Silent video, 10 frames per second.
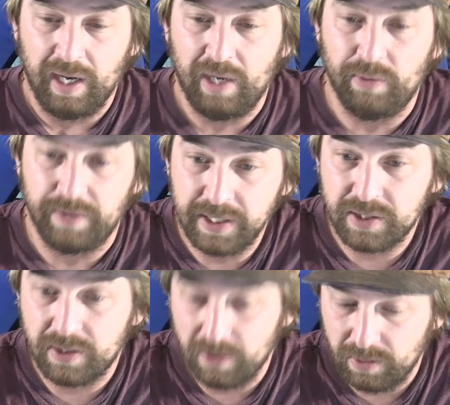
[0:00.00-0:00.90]
And with
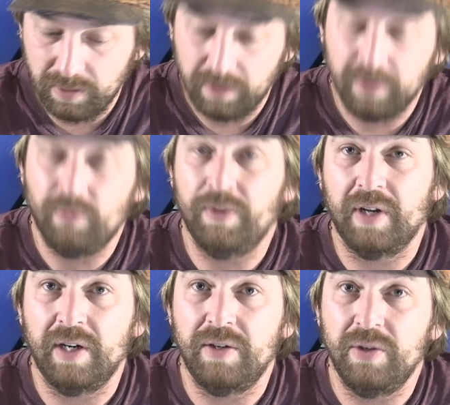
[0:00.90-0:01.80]
these two, what
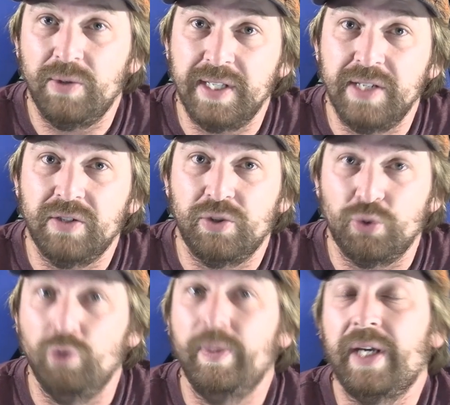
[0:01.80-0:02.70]
they're going to do is these are
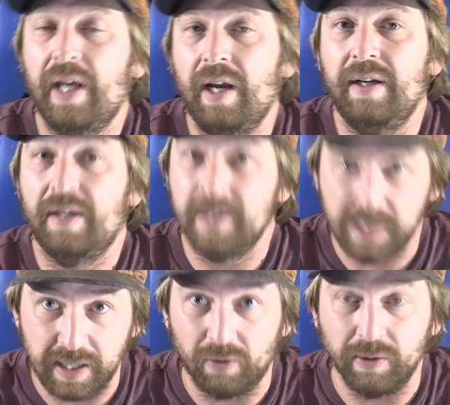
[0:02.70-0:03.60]
Daruma Cannon on
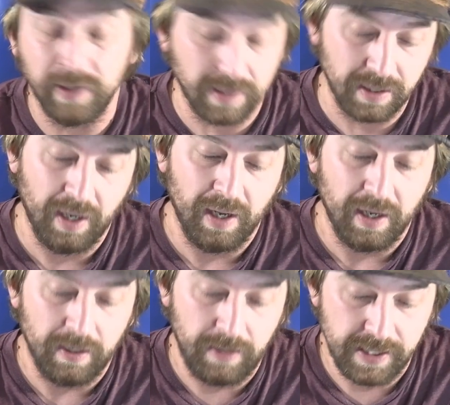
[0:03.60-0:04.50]
steroids.
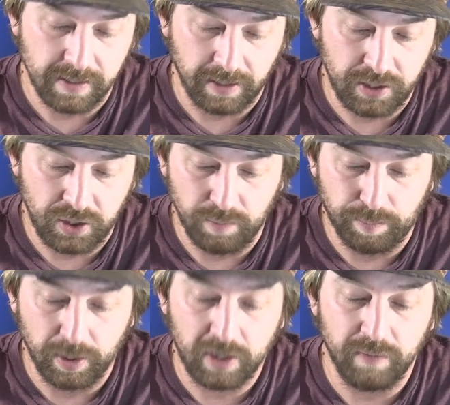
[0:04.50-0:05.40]
These let you
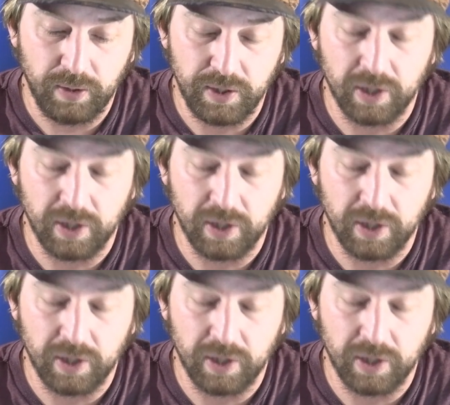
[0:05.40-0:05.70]
book a moon